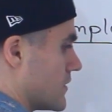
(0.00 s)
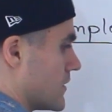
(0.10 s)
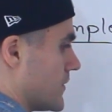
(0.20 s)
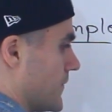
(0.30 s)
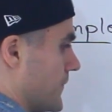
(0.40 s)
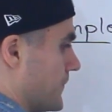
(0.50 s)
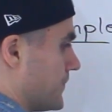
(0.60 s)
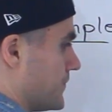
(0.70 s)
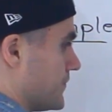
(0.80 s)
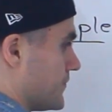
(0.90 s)

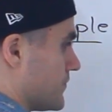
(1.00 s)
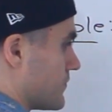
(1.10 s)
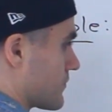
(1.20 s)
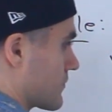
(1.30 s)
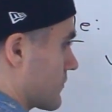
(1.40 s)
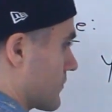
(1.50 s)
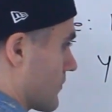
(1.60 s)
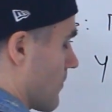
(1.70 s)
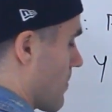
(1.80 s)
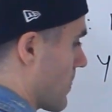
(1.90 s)
[no speech]